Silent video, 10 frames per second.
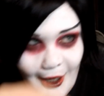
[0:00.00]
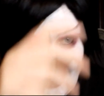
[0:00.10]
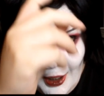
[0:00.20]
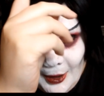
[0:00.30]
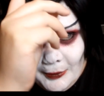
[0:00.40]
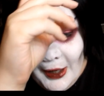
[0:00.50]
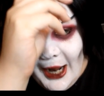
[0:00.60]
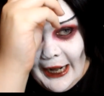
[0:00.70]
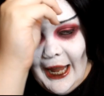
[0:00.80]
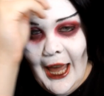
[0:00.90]
Um,
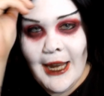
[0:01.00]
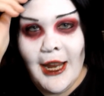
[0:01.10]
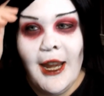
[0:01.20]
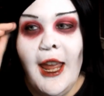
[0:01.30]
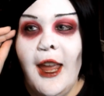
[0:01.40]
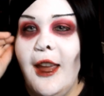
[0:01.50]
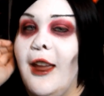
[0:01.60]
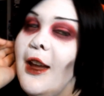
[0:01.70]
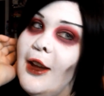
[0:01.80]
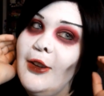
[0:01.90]
I added a
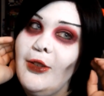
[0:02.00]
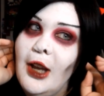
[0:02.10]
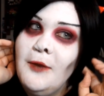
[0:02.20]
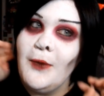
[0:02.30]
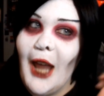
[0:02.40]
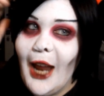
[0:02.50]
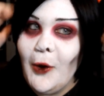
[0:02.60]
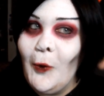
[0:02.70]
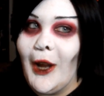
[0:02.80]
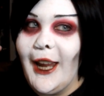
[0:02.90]
fun
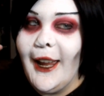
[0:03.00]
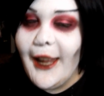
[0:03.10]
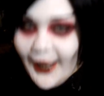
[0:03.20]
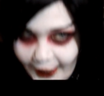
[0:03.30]
black wig,